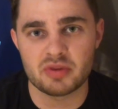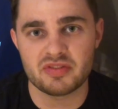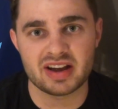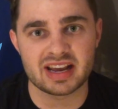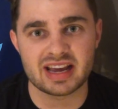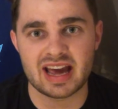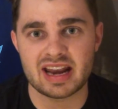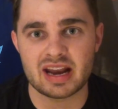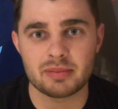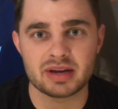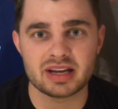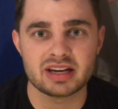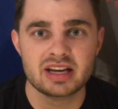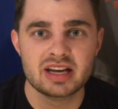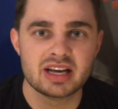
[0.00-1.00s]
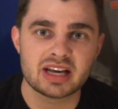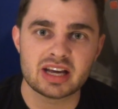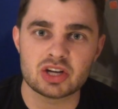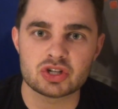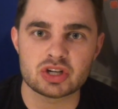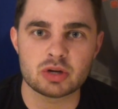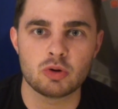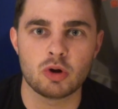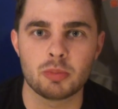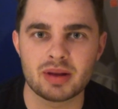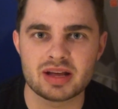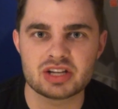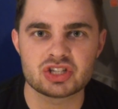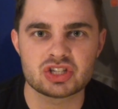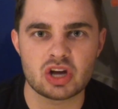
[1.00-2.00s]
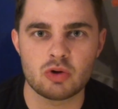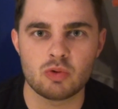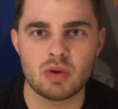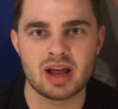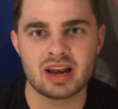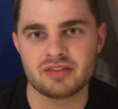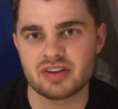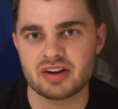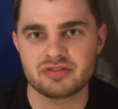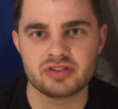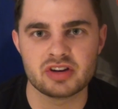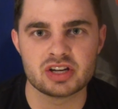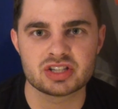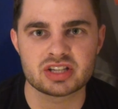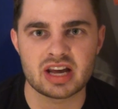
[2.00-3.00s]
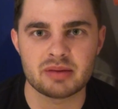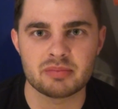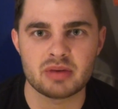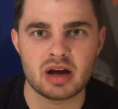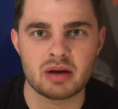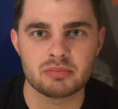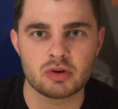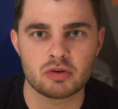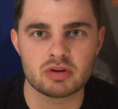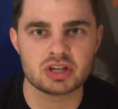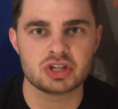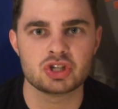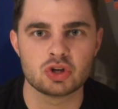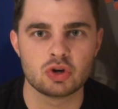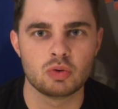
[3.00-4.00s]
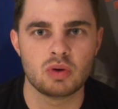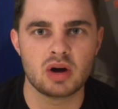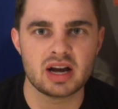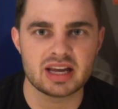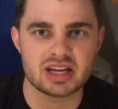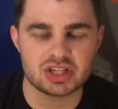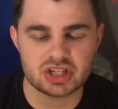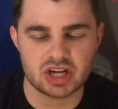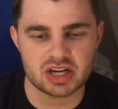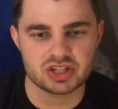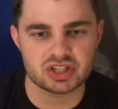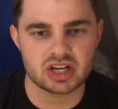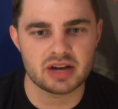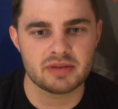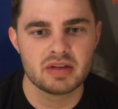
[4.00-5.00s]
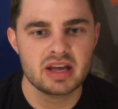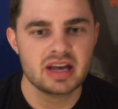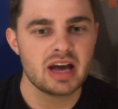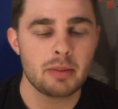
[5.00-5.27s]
But then again, I mean, King Drinkwater played so well in my first game, I'm not really sure why he'd change it.